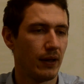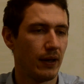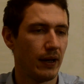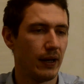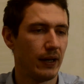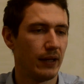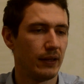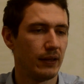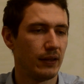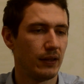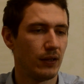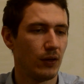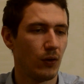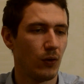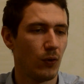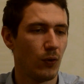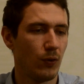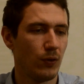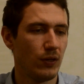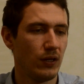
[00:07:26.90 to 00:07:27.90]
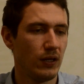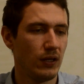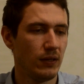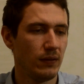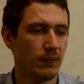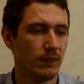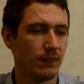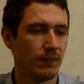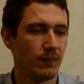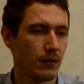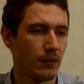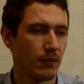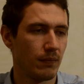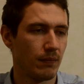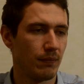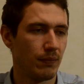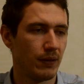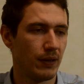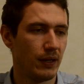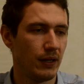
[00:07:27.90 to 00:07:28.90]
And oni
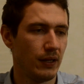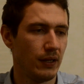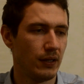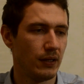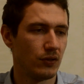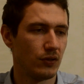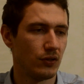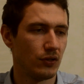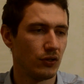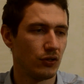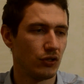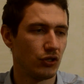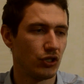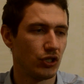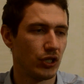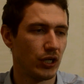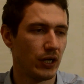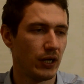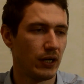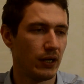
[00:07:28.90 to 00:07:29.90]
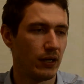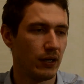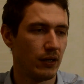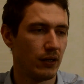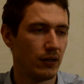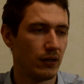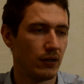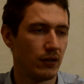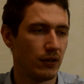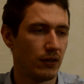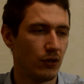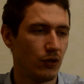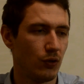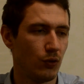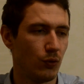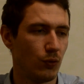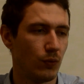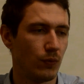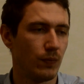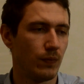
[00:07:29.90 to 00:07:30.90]

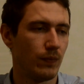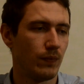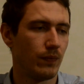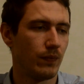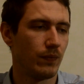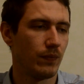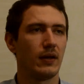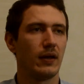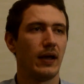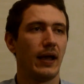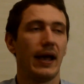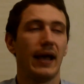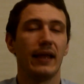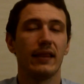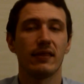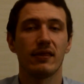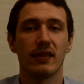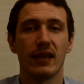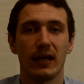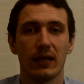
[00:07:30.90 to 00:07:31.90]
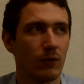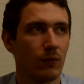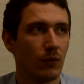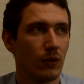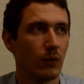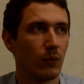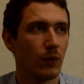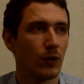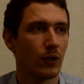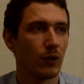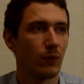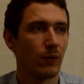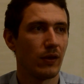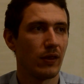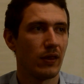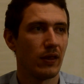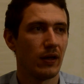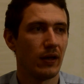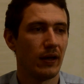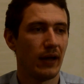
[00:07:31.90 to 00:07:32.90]
pričaju. And that will work
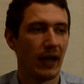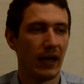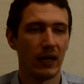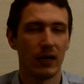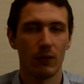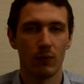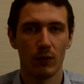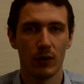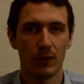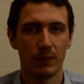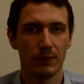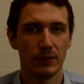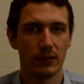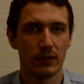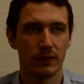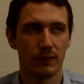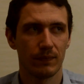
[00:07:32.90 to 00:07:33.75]
with any verbs.